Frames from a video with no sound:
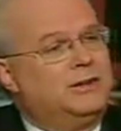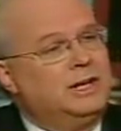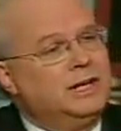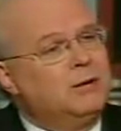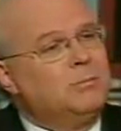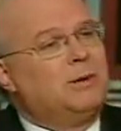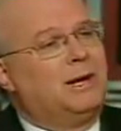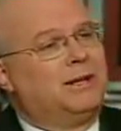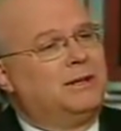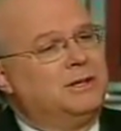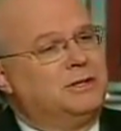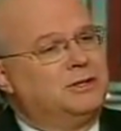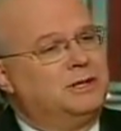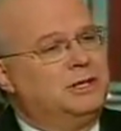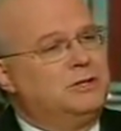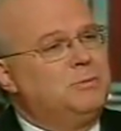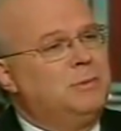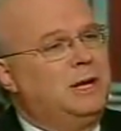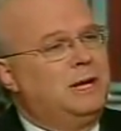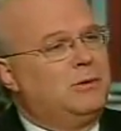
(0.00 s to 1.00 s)
Think about
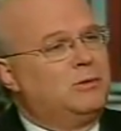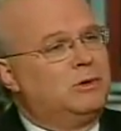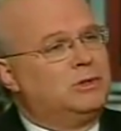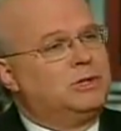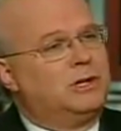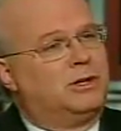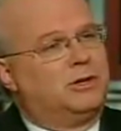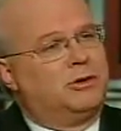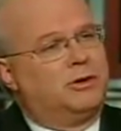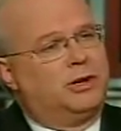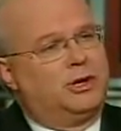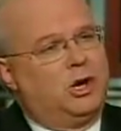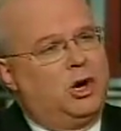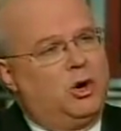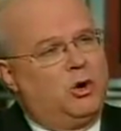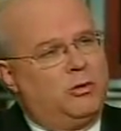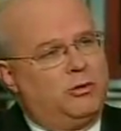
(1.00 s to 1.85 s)
this. This man was under an